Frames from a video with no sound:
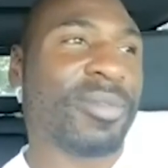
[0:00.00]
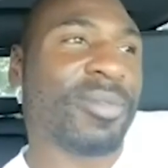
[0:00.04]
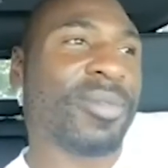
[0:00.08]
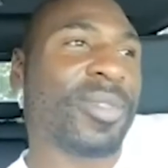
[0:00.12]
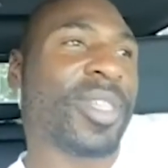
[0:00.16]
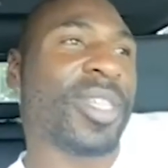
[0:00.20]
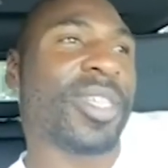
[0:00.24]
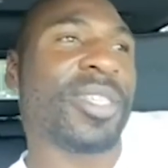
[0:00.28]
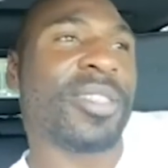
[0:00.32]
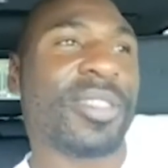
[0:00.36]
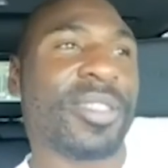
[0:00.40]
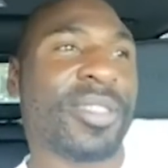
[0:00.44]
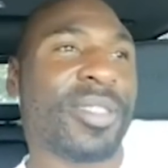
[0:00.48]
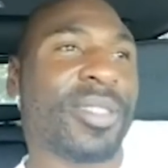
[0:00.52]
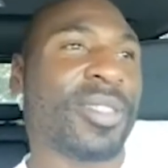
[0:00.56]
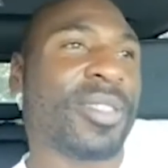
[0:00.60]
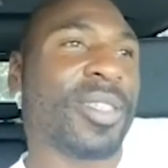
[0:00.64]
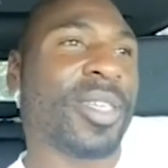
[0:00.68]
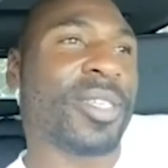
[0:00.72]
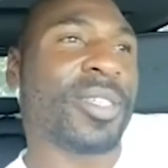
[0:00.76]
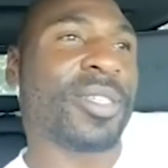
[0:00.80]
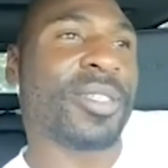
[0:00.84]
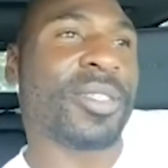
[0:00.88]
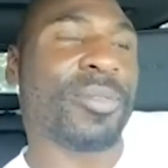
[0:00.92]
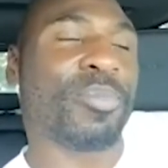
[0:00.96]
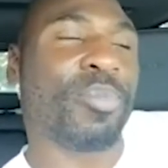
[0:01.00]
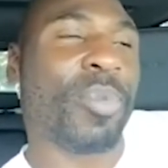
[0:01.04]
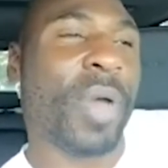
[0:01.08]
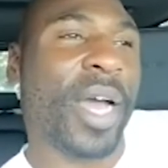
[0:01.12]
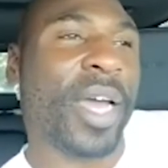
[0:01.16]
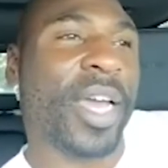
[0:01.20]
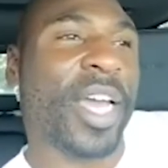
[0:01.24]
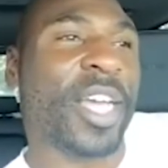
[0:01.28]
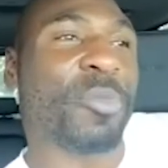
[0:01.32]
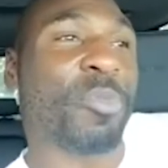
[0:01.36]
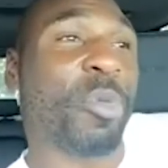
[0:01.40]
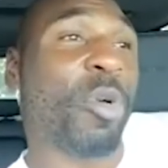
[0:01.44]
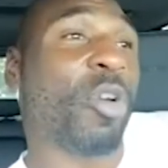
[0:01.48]
this I
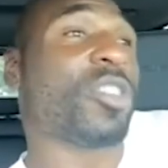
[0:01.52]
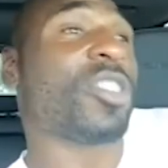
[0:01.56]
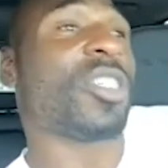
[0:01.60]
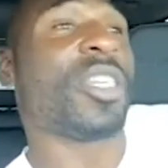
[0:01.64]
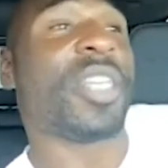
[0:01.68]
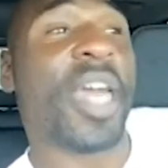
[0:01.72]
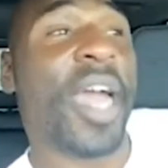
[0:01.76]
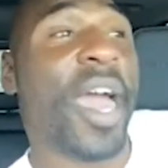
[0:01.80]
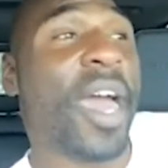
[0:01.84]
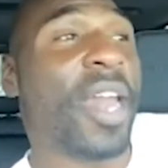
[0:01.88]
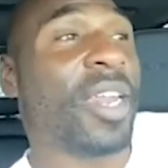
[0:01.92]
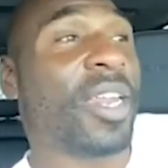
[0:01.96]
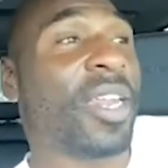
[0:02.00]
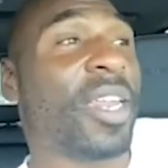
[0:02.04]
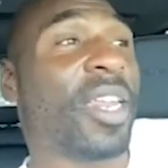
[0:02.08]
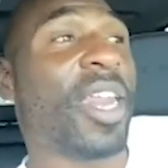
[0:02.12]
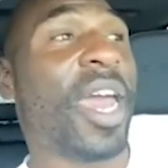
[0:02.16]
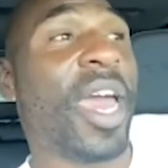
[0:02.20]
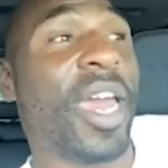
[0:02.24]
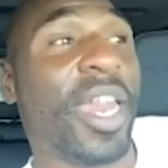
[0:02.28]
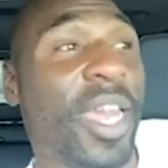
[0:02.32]
guess personality that